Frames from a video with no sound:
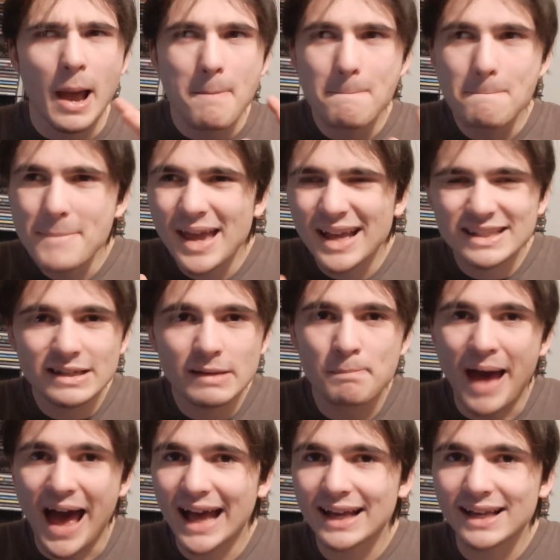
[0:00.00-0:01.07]
mixed
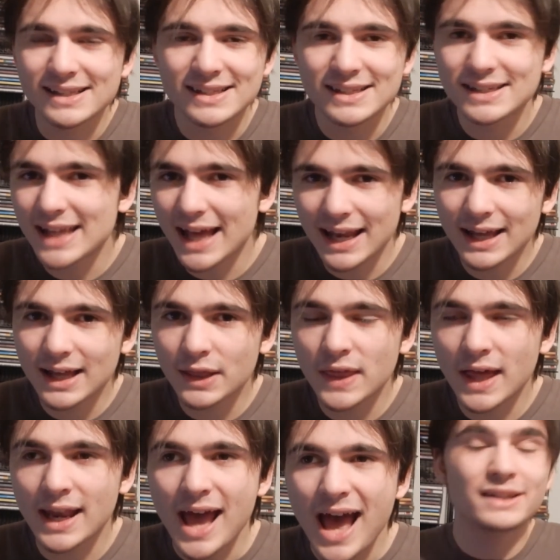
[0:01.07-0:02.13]
bag aesthetic that